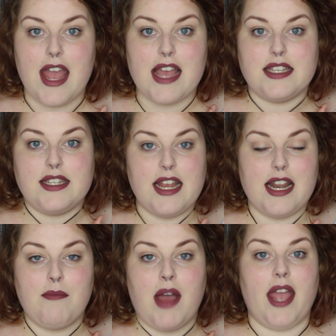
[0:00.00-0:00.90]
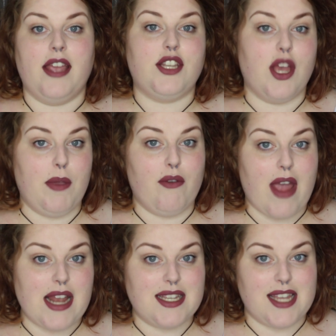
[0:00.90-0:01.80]
It's still in my to be
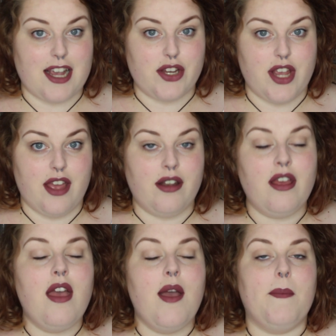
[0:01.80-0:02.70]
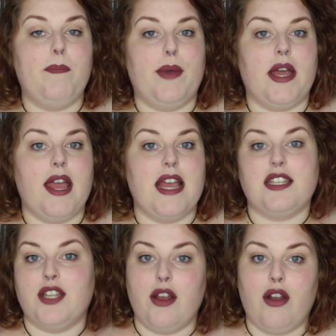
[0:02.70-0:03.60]
read section, but
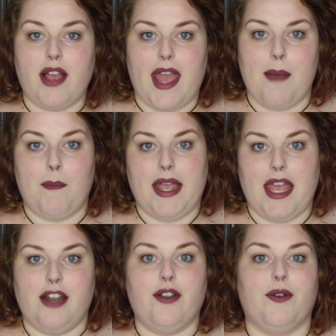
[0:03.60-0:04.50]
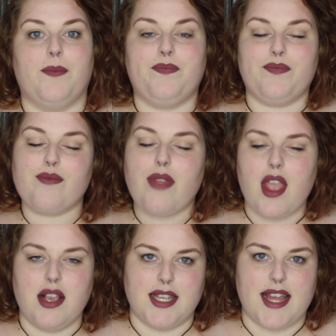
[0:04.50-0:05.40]
it's no longer in my Kindle.
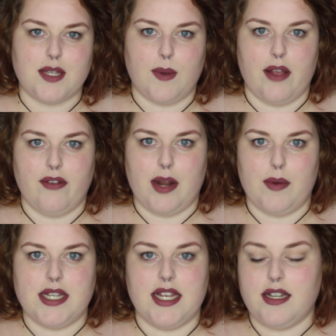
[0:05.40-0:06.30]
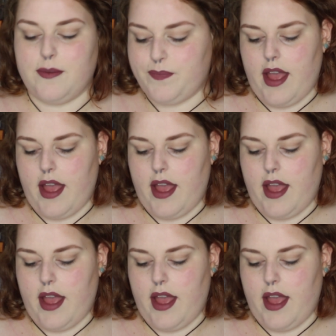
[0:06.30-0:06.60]
So that's what I really wanted.